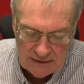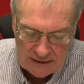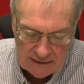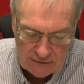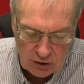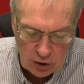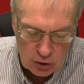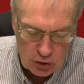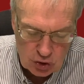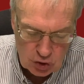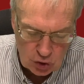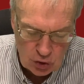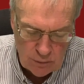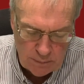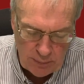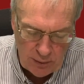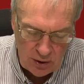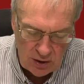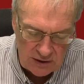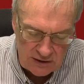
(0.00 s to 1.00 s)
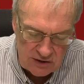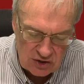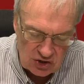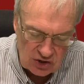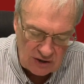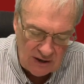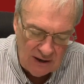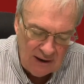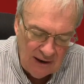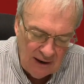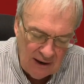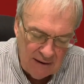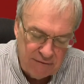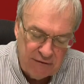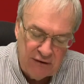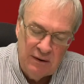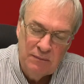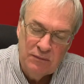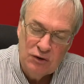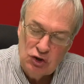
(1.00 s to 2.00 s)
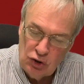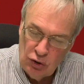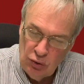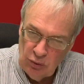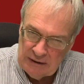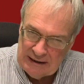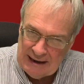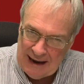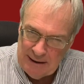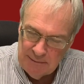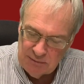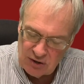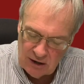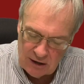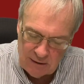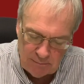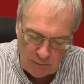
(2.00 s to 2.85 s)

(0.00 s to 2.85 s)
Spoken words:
They've got 2 points from 2 games at the